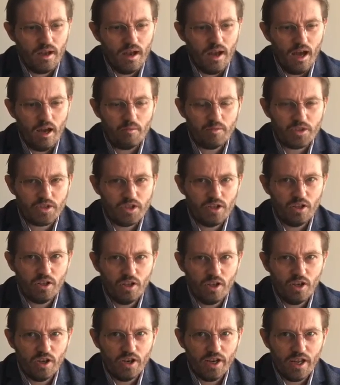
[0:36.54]
I'm still
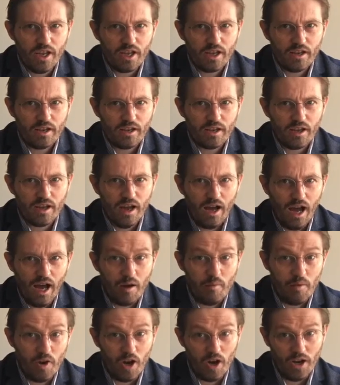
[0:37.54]
learning.
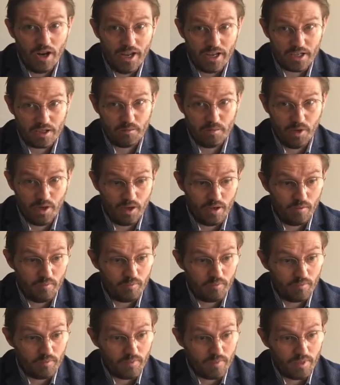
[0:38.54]
I'm not an expert.
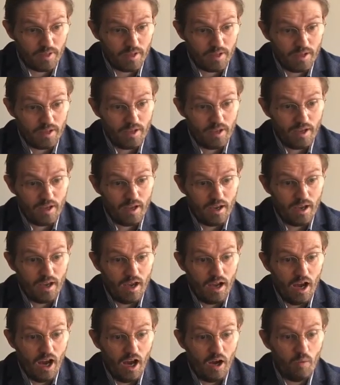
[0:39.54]

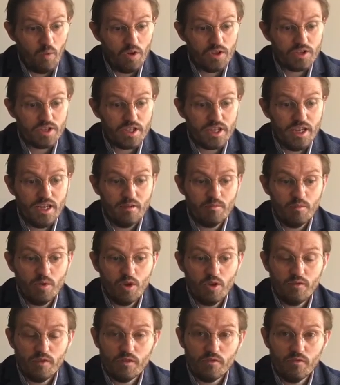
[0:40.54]
I want to keep
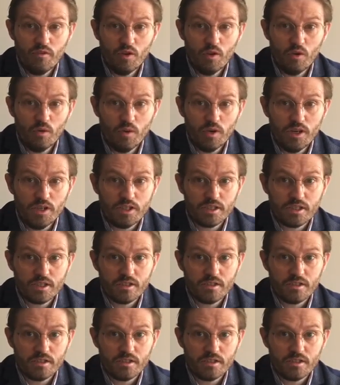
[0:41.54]
moving forward.